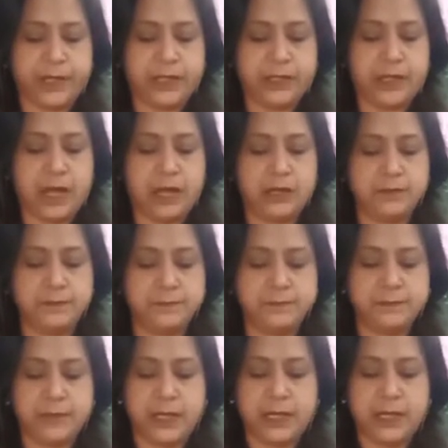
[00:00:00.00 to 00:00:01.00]

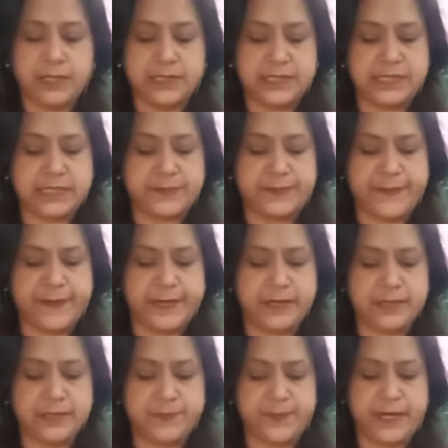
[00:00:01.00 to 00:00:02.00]
The
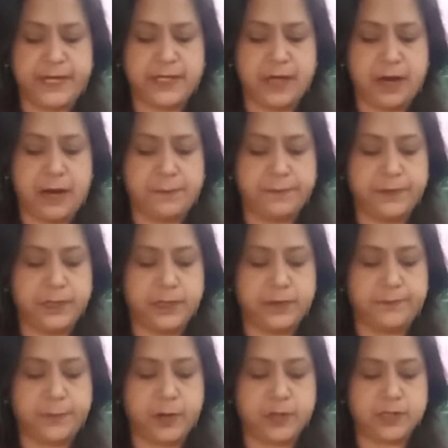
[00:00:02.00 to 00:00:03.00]
speed up the
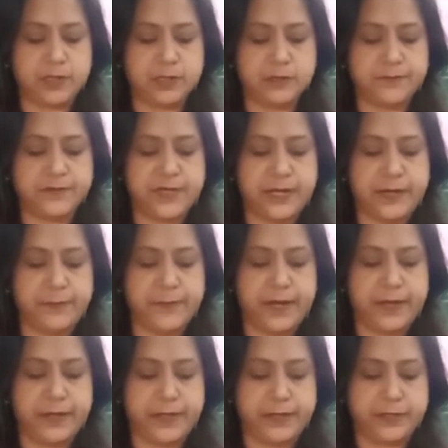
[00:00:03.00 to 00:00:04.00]
process of
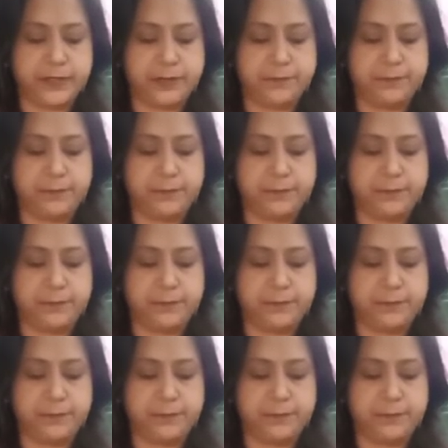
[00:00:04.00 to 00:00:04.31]
sedimentation.